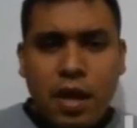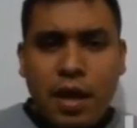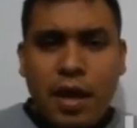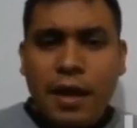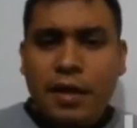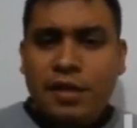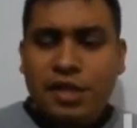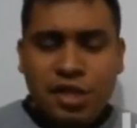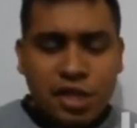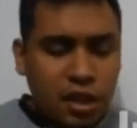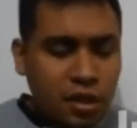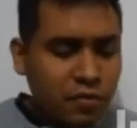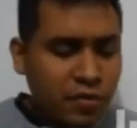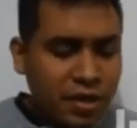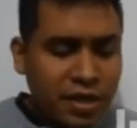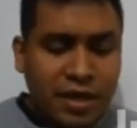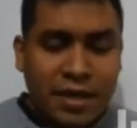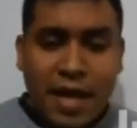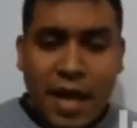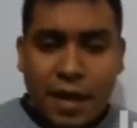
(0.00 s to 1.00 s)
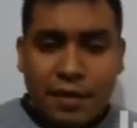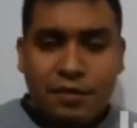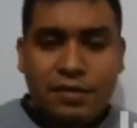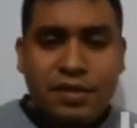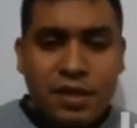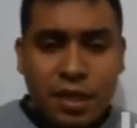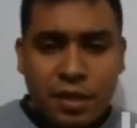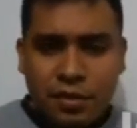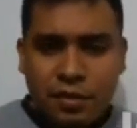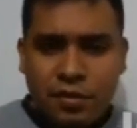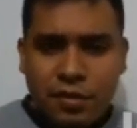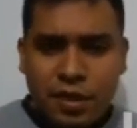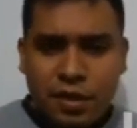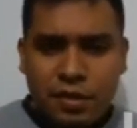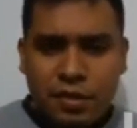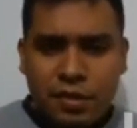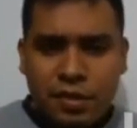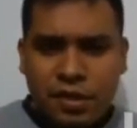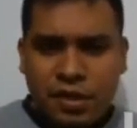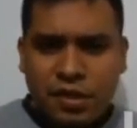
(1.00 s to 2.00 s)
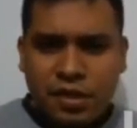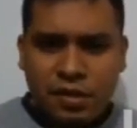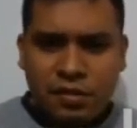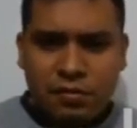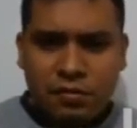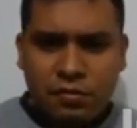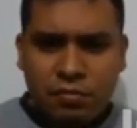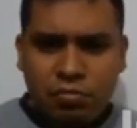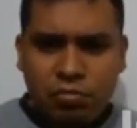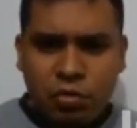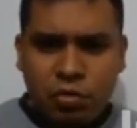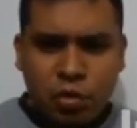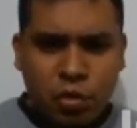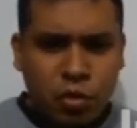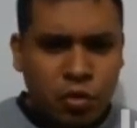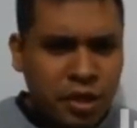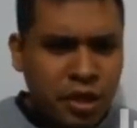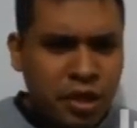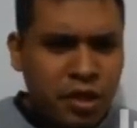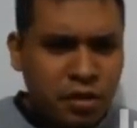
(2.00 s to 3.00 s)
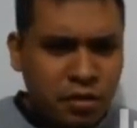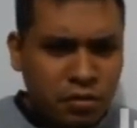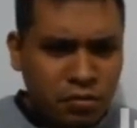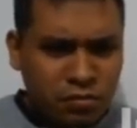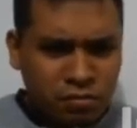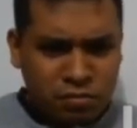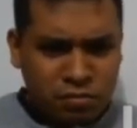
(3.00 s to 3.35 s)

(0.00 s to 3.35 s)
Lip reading: and children and adults can do it? Is cooking?